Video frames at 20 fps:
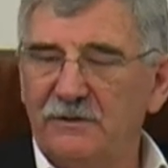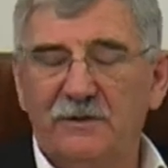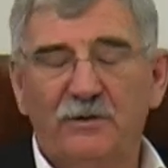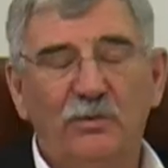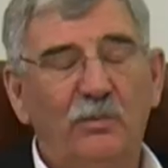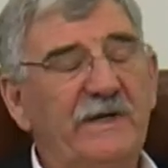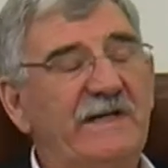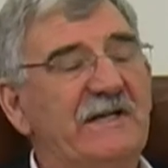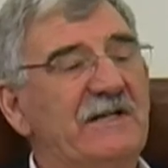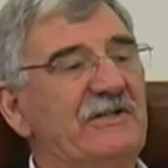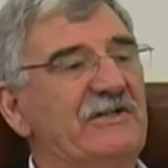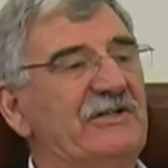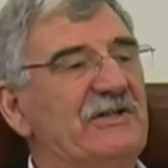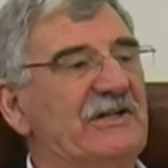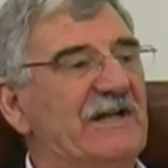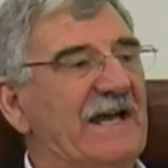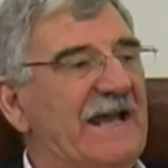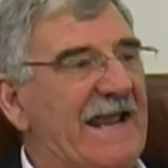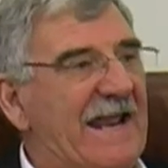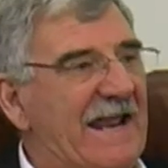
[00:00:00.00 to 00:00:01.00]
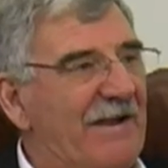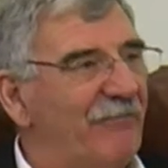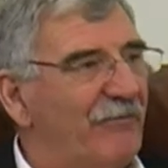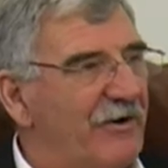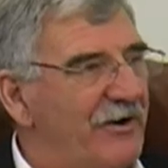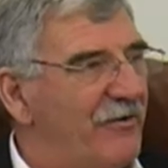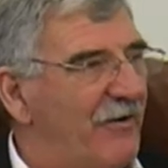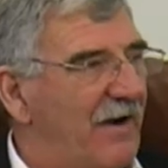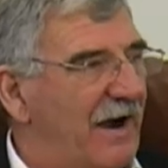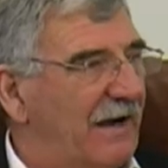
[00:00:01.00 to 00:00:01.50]
We consider every
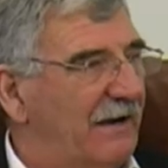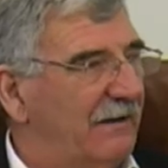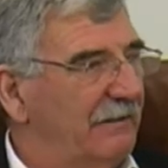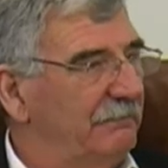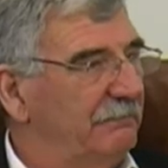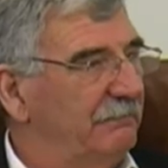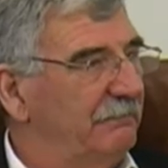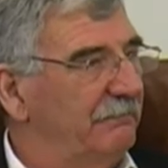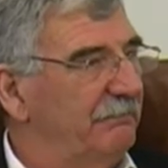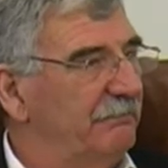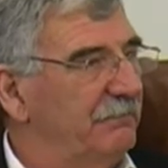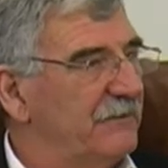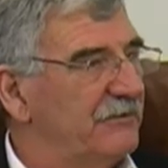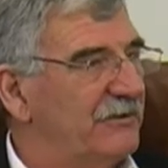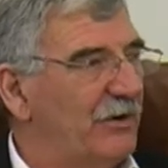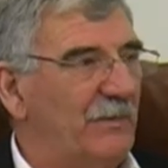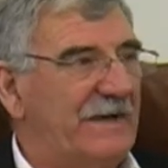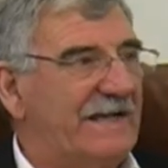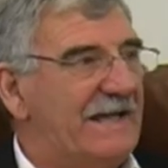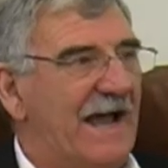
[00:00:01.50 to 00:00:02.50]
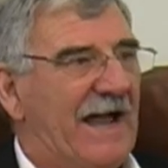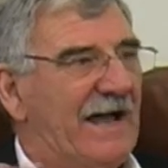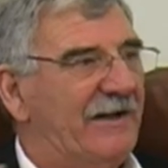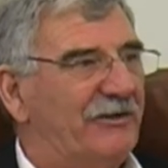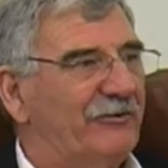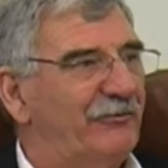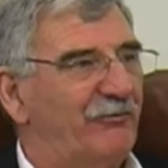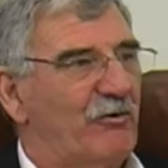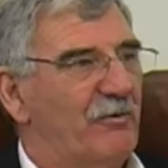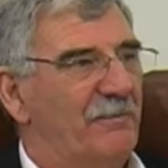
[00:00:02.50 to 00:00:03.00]
drug. So we can't
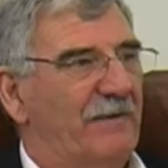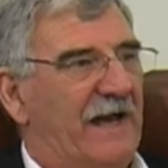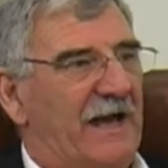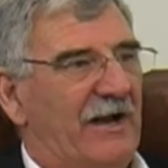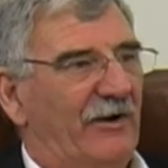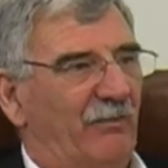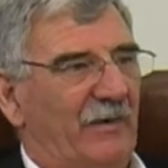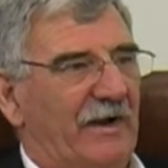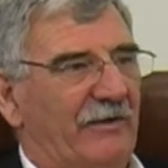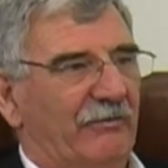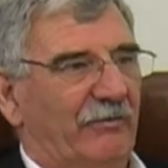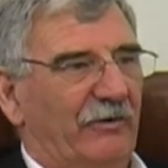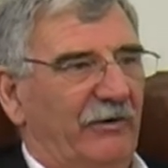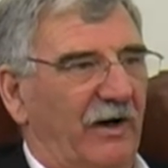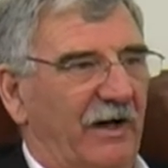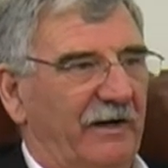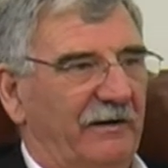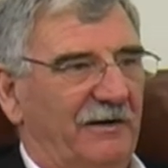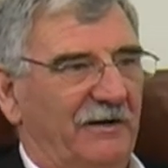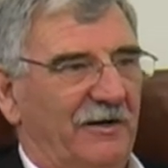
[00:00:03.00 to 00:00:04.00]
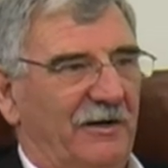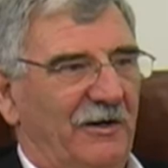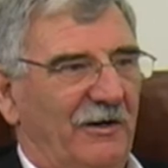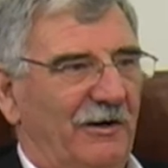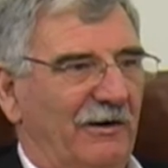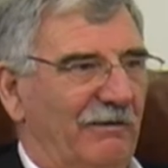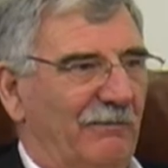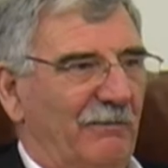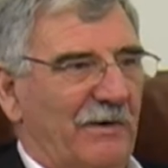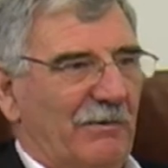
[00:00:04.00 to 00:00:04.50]
discriminate on whether or not
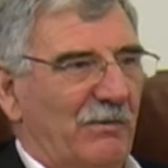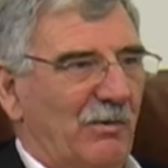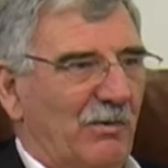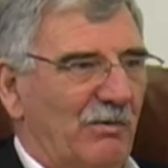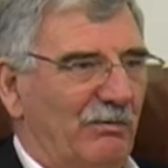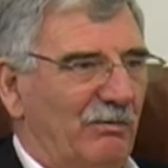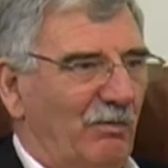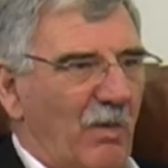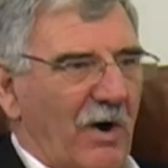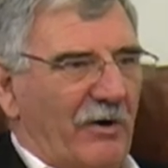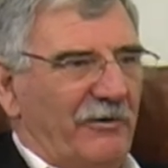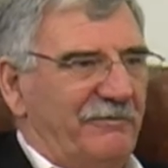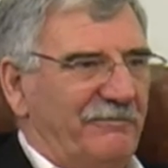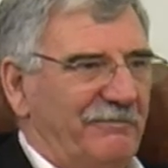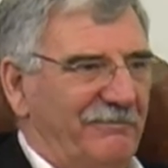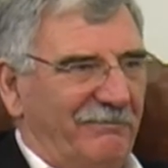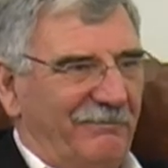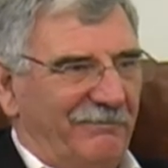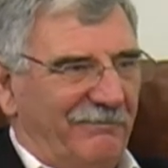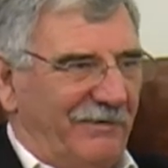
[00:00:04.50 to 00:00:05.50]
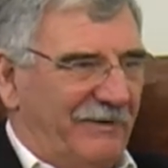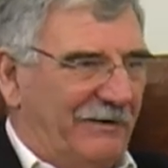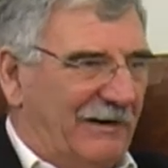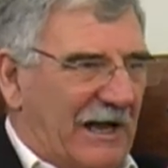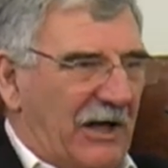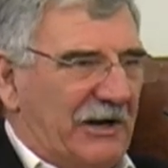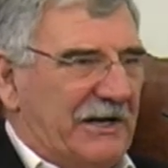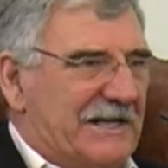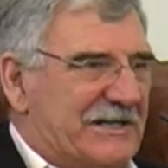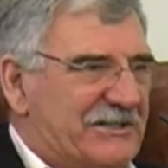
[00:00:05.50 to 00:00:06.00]
we will
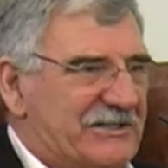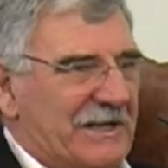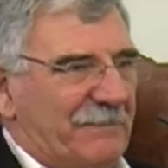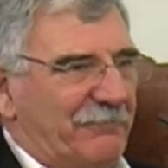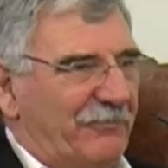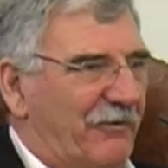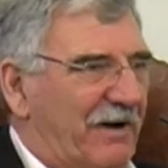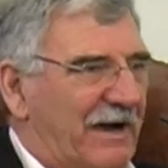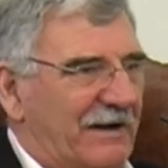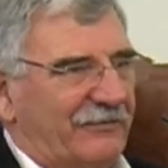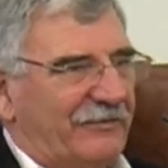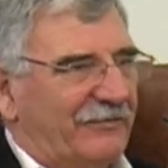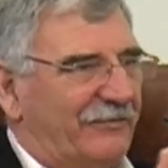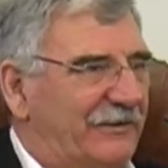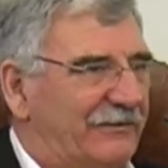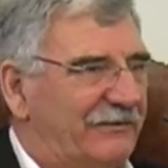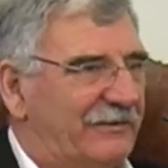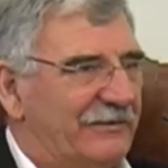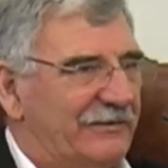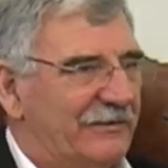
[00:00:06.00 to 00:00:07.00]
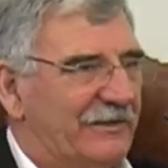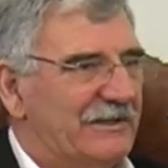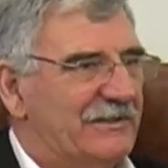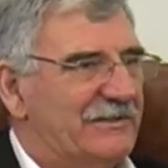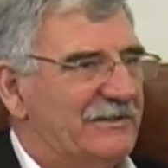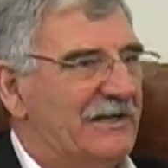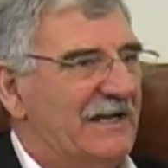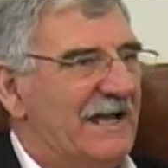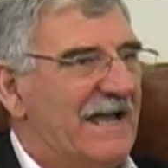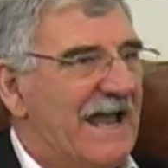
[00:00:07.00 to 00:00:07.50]
only accept drugs of this disease.
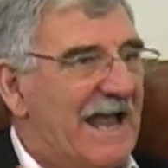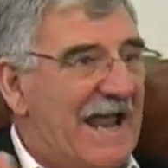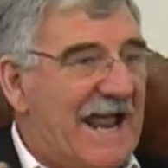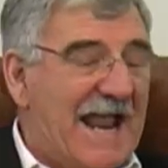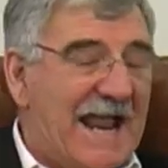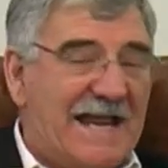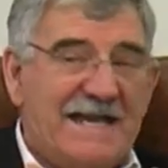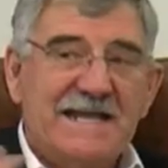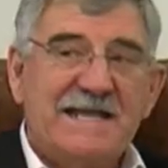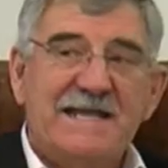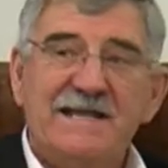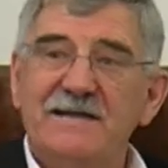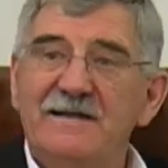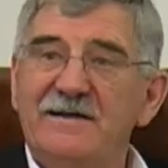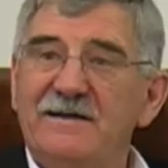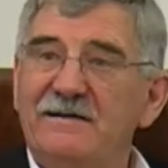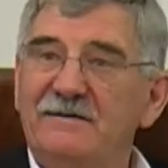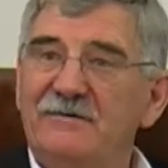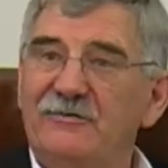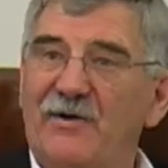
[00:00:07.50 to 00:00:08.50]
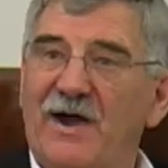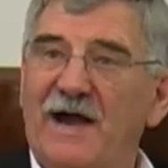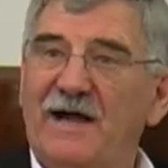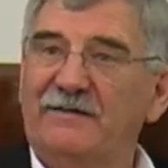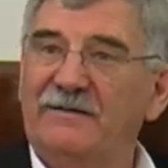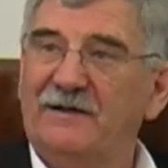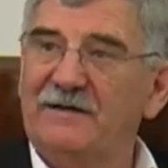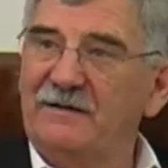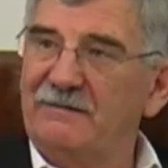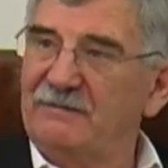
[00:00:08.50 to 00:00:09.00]
Any
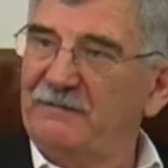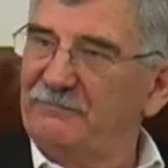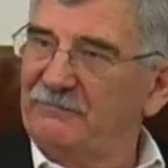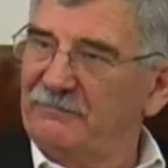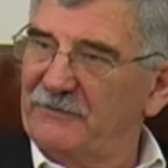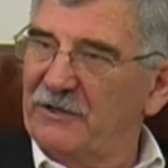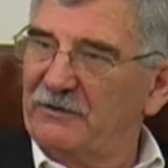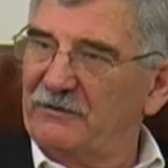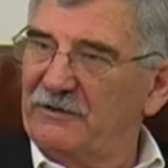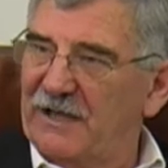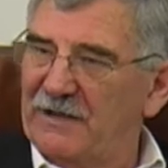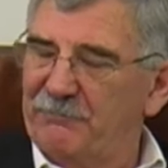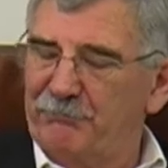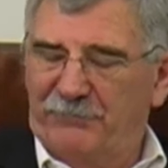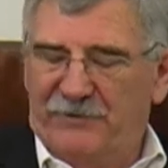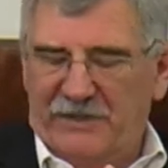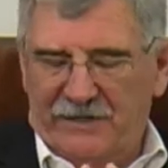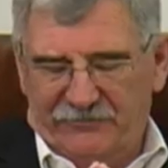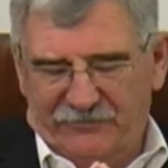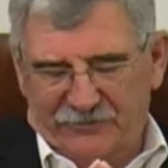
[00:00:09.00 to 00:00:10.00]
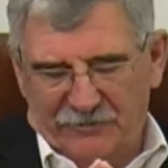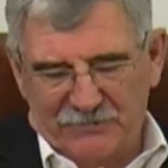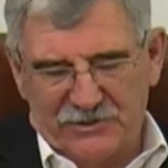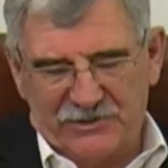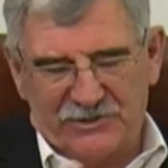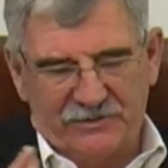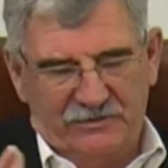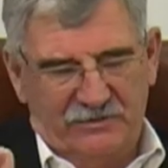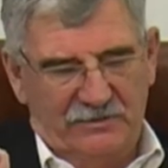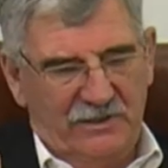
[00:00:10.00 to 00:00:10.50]
drug that
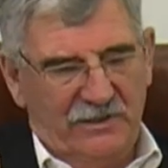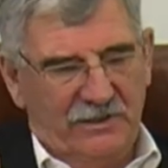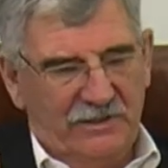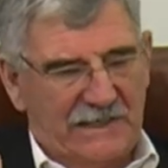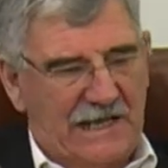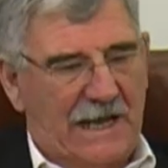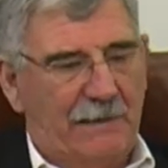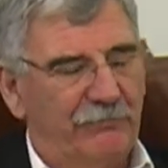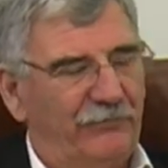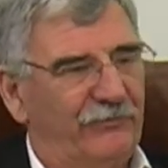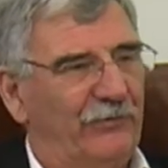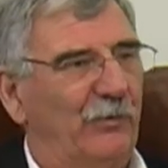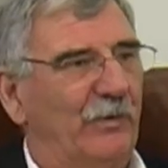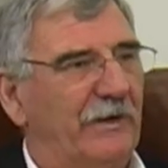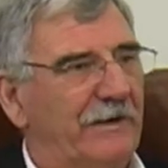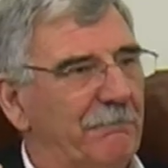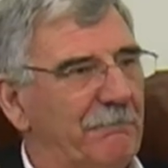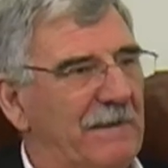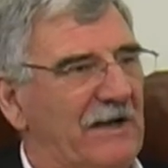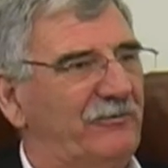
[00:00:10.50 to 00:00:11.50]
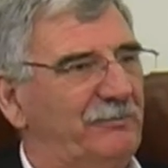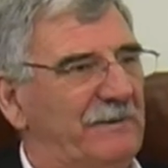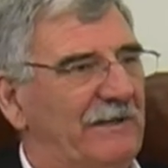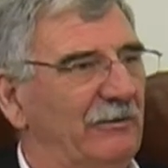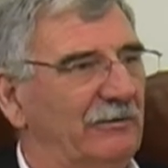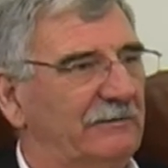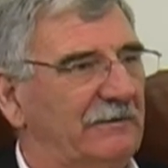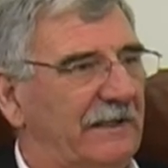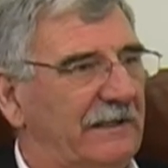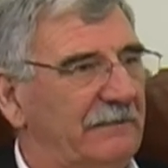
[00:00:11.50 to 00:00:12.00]
submission comes forward must be
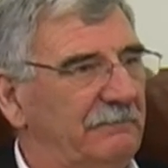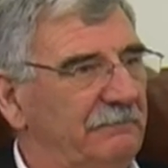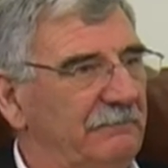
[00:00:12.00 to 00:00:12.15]
looked at.